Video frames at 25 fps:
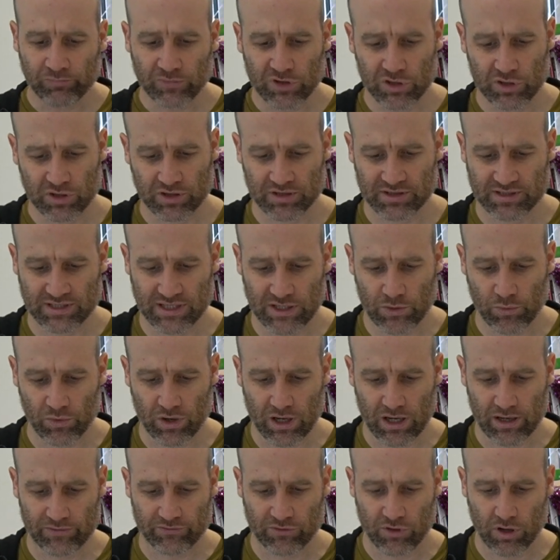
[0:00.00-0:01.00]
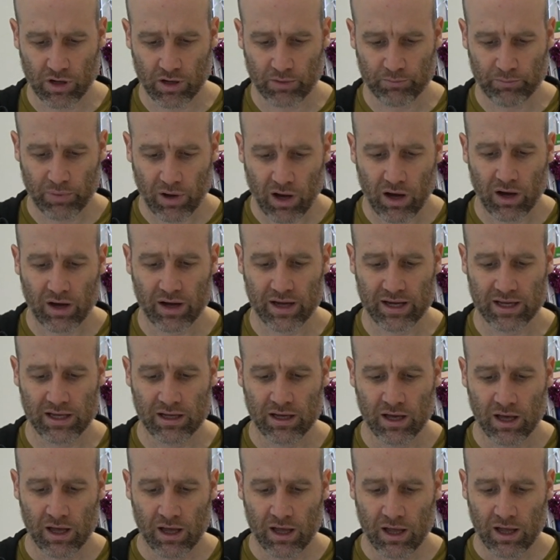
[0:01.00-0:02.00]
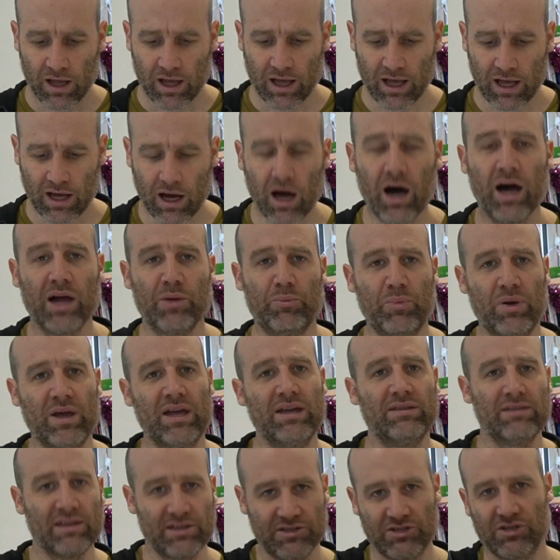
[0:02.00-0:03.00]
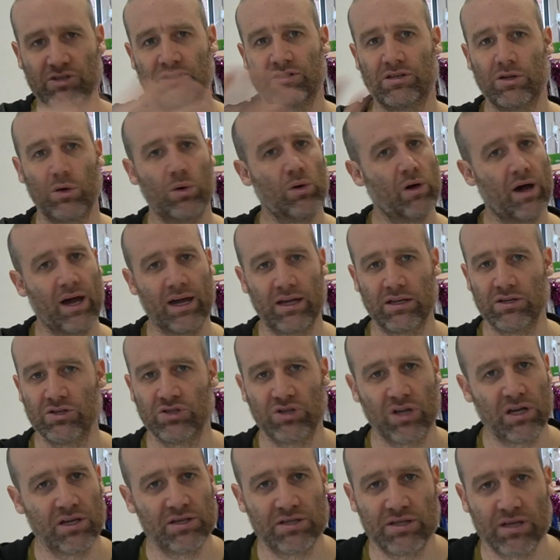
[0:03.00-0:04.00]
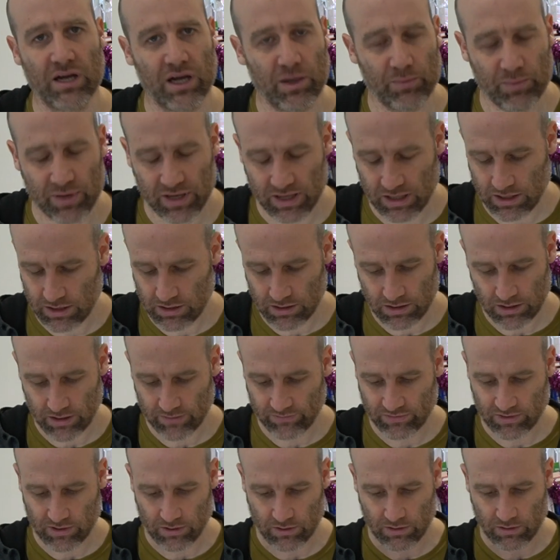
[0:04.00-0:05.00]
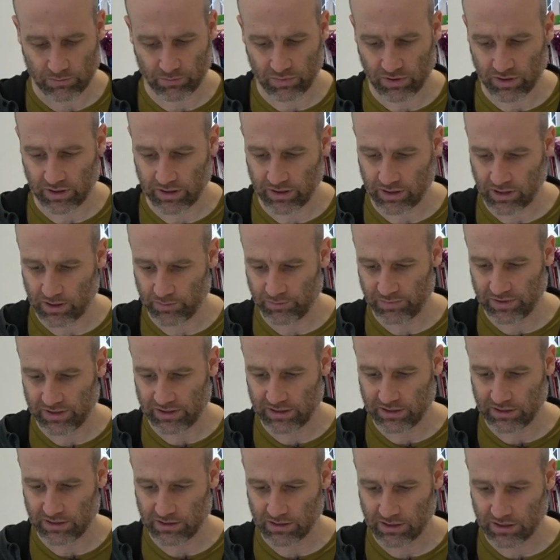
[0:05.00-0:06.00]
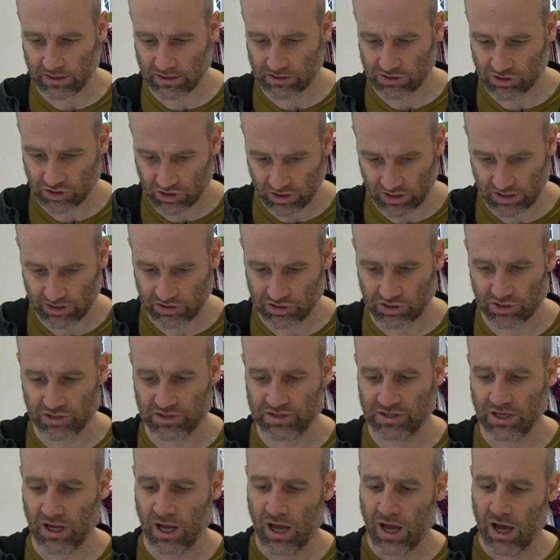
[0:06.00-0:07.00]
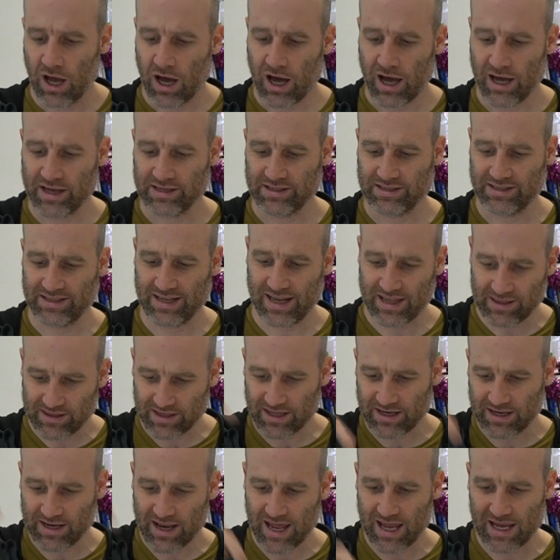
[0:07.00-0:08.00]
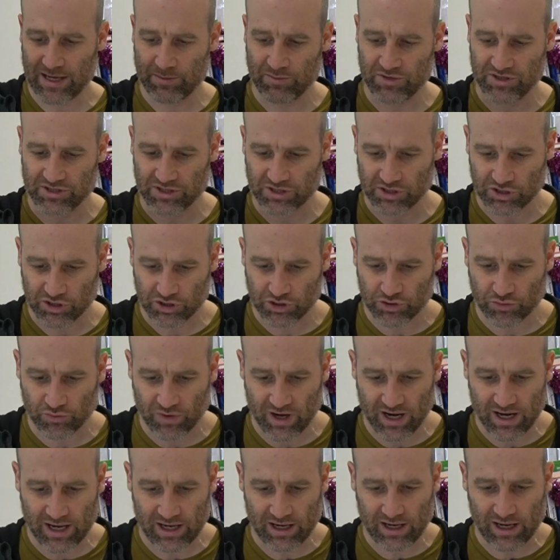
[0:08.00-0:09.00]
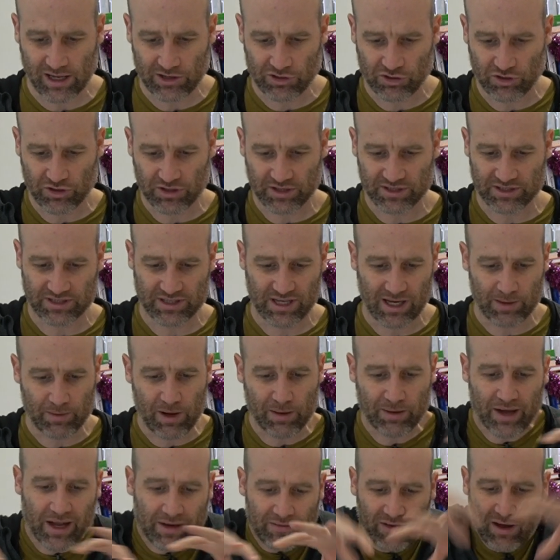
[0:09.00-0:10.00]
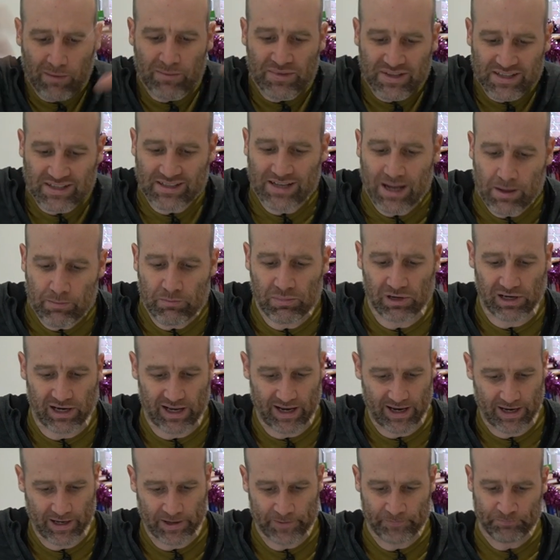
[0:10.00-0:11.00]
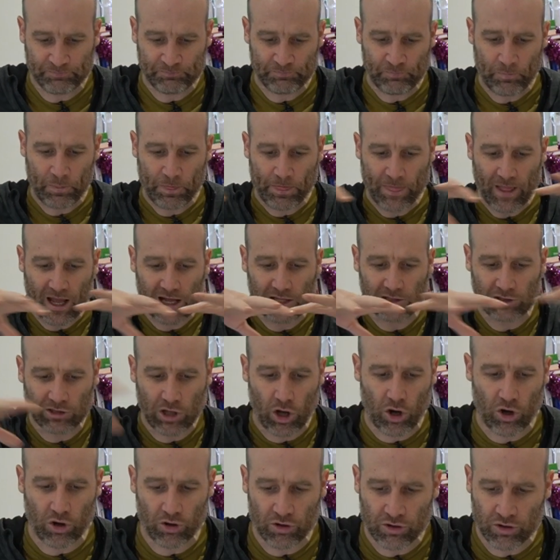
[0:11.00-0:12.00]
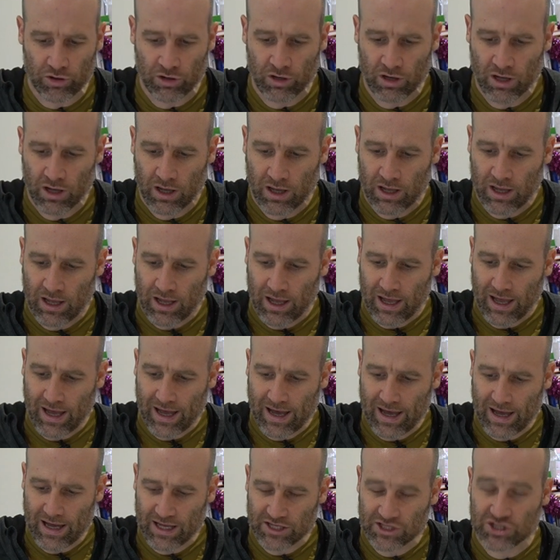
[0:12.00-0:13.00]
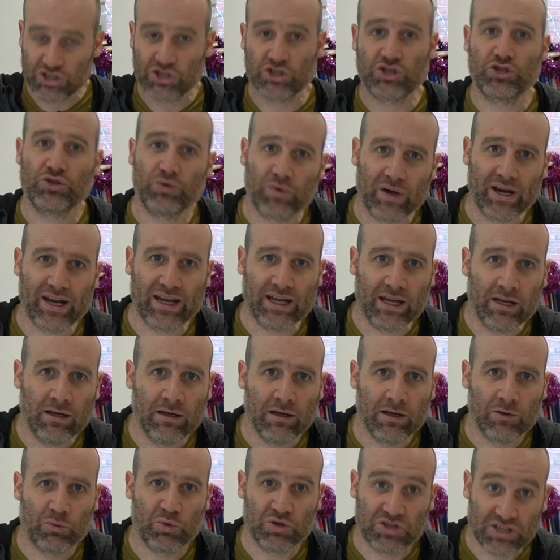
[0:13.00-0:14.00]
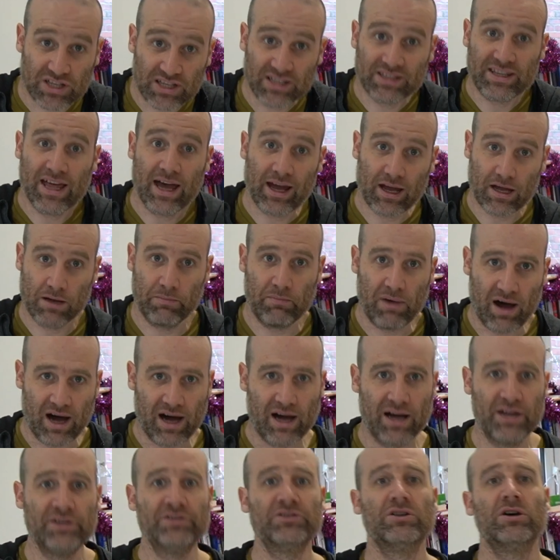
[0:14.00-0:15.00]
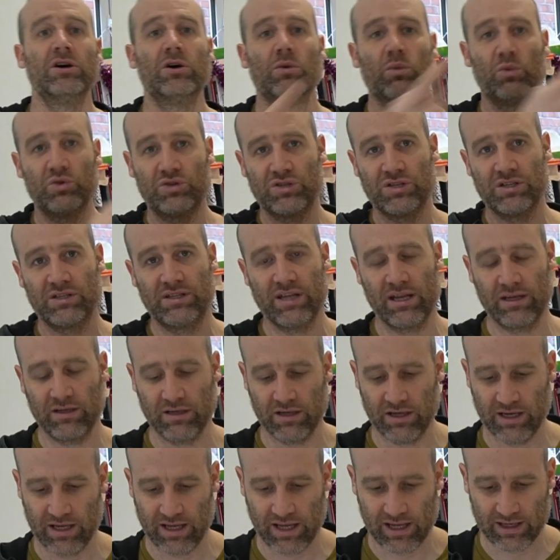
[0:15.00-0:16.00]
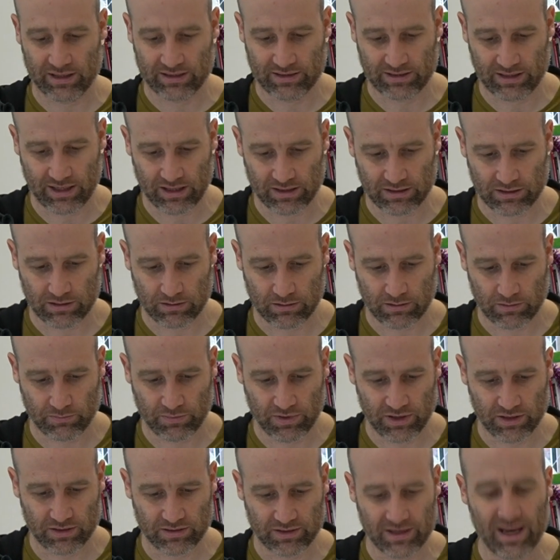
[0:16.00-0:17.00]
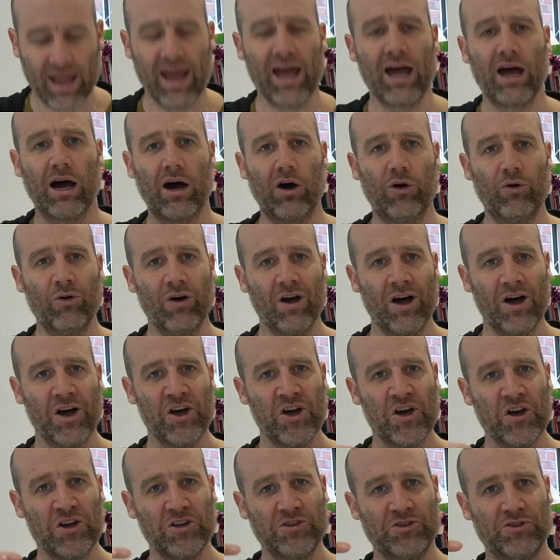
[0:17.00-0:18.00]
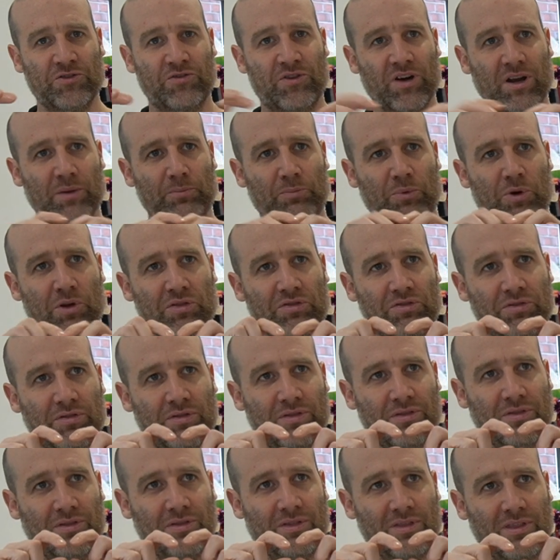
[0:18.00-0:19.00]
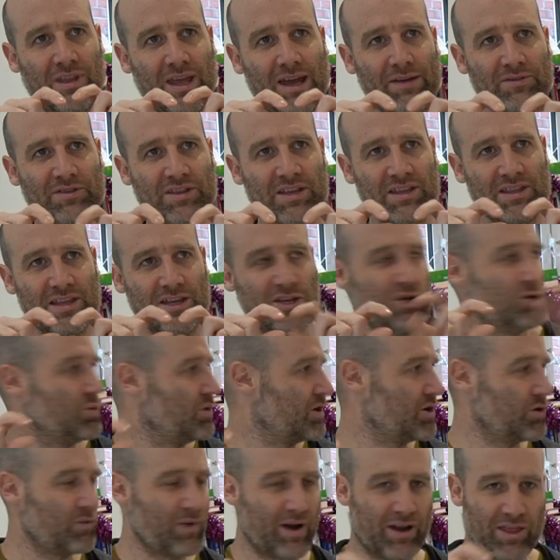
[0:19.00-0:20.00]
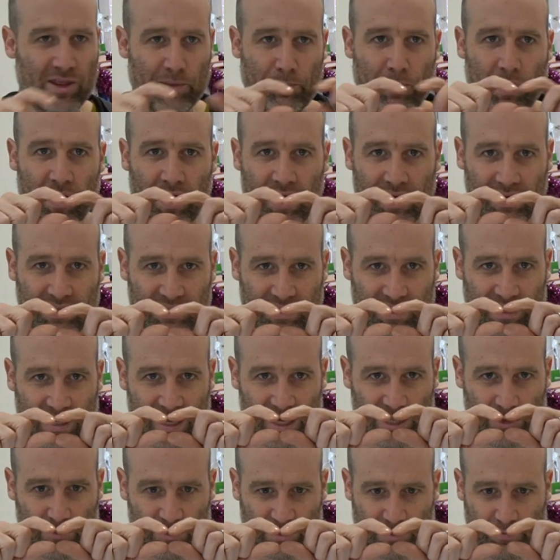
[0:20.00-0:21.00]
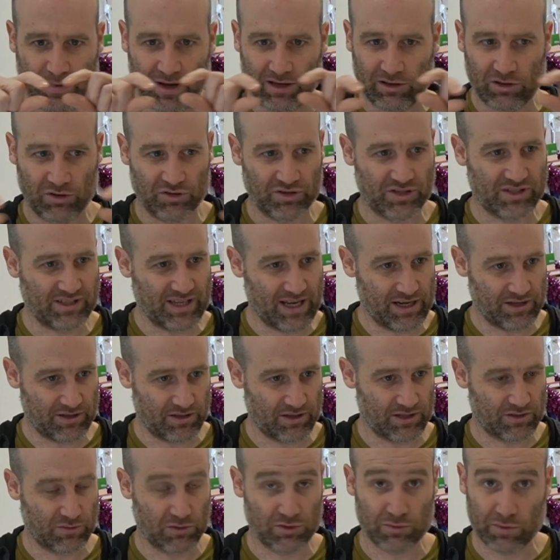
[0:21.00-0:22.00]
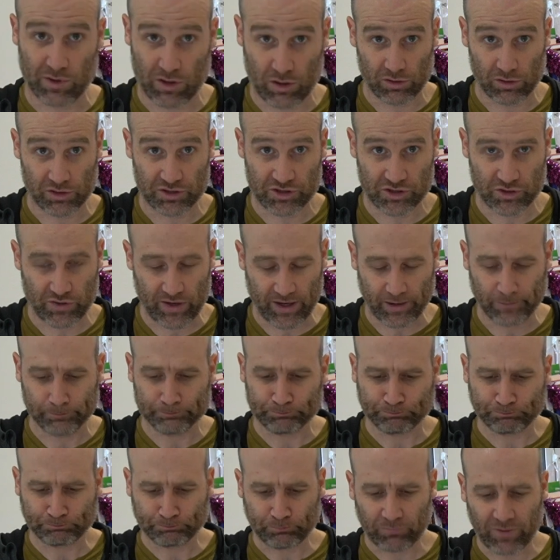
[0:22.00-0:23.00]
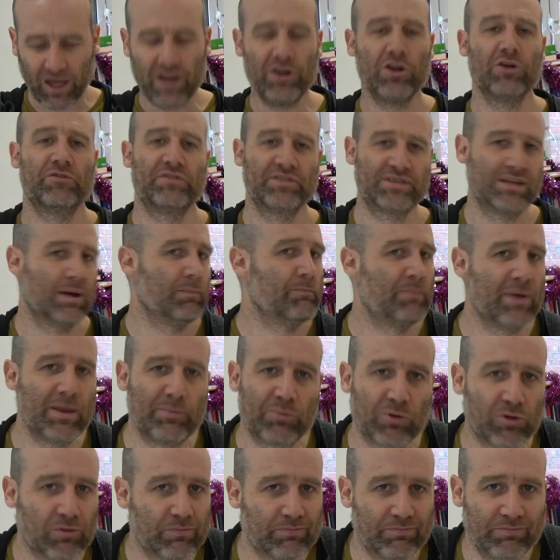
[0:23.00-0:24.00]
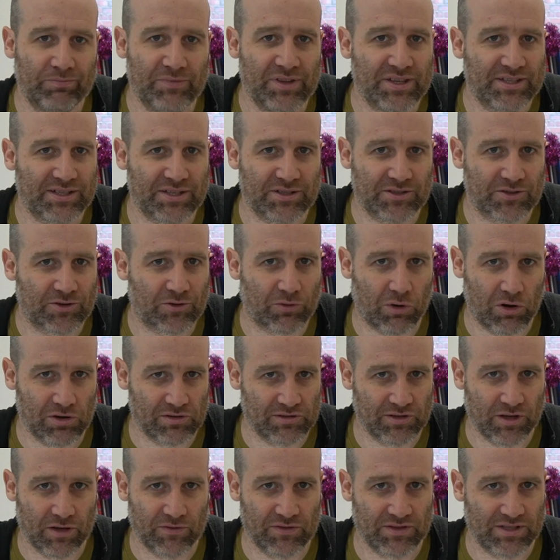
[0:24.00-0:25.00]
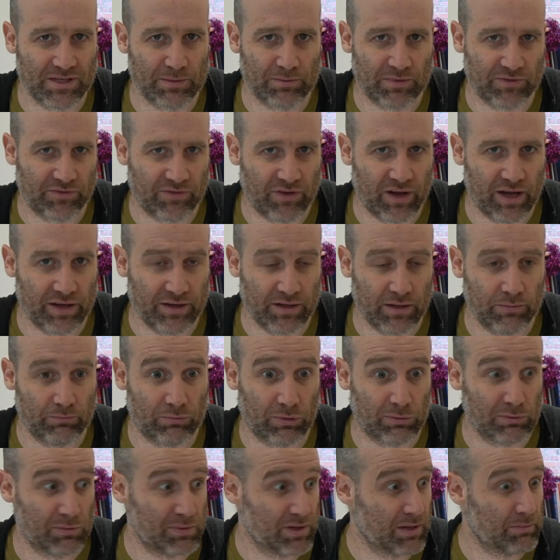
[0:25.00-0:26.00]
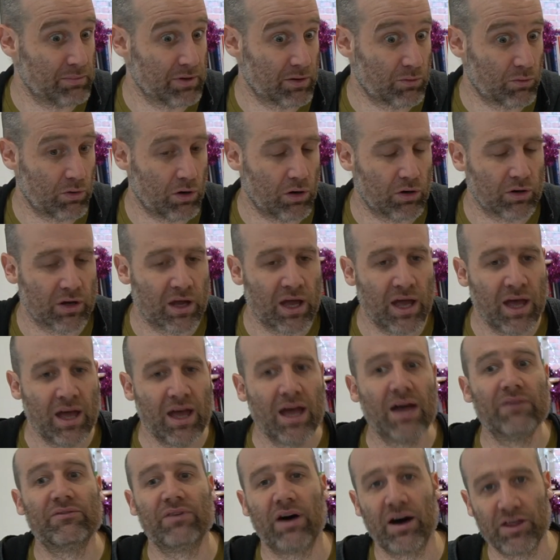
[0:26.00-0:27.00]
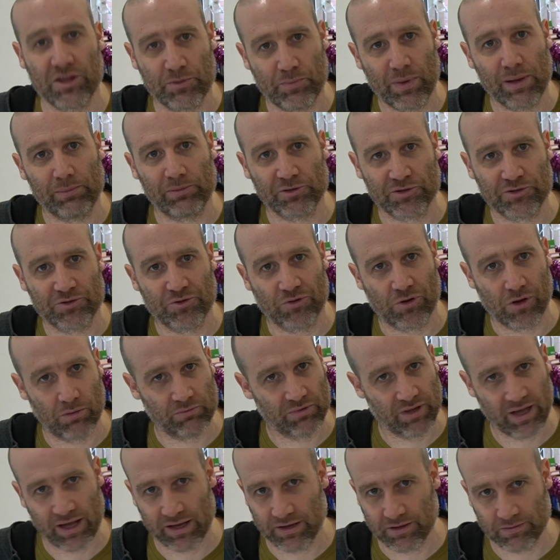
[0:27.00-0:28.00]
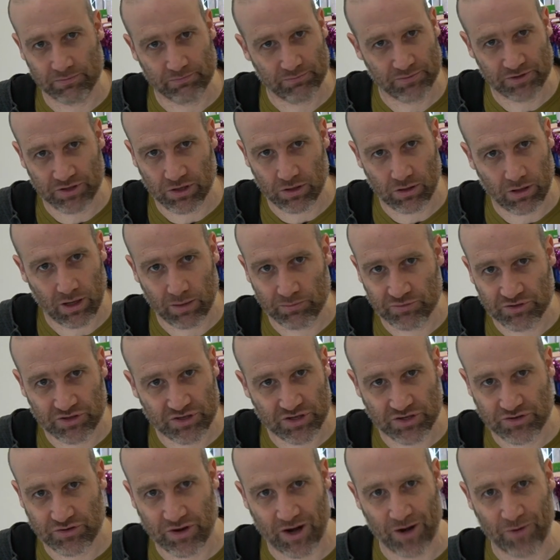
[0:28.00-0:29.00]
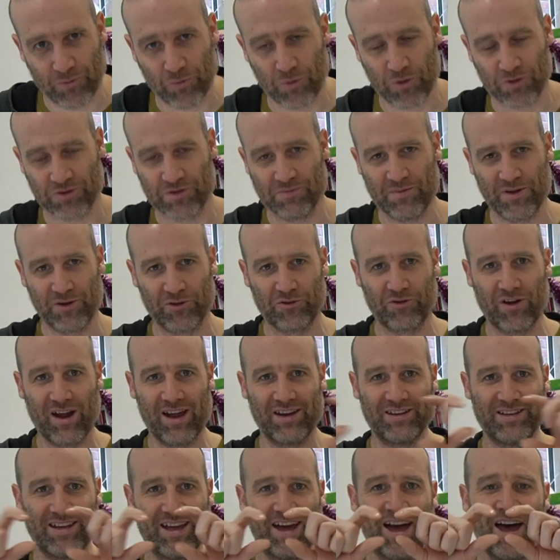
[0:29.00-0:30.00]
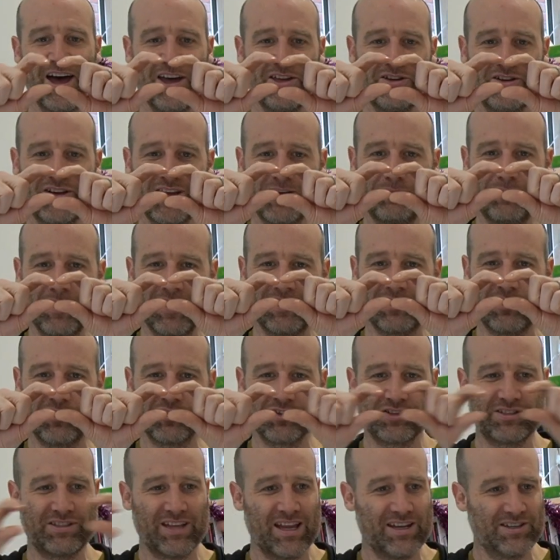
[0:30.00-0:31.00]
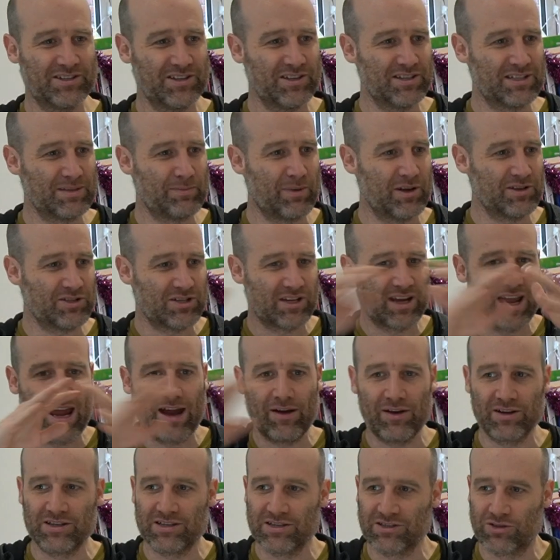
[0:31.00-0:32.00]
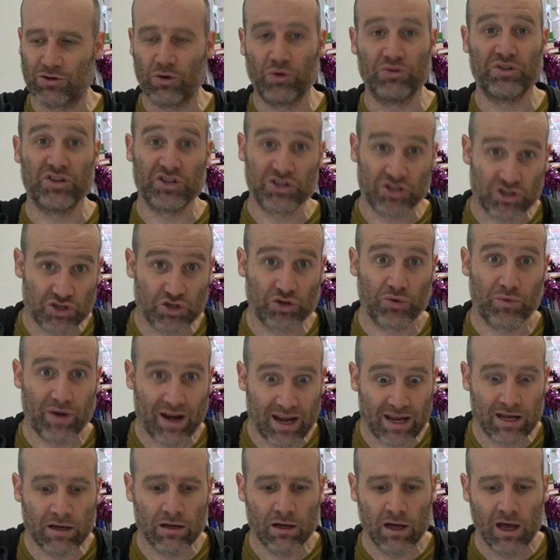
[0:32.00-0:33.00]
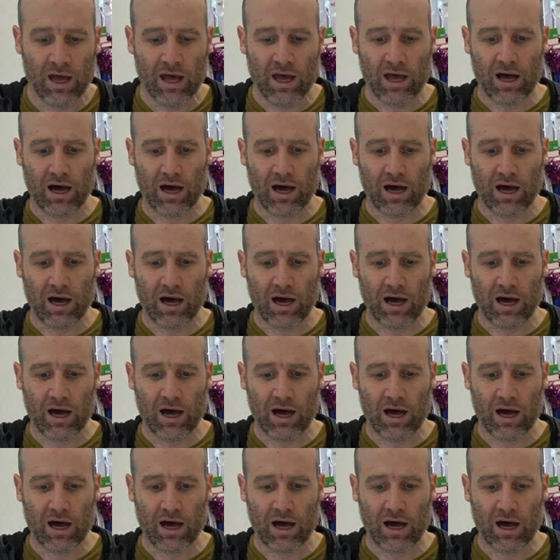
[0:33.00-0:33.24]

You can see where I've got Pi IP, that's just so I can change the IP if the Pi IP changes. I send the name as a string, and you can see I'm assembling a long string, which is that command, which is then going to get sent. But now you've got to put everything that you want to run the Pi together as a big long sentence, which we a string. I know for some people this is grossly oversimplified and probably a bit wrong, and for other people it's too complicated. So I'm just trying to walk the middle ground here. You get a big long sentence, a bunch of characters called the string.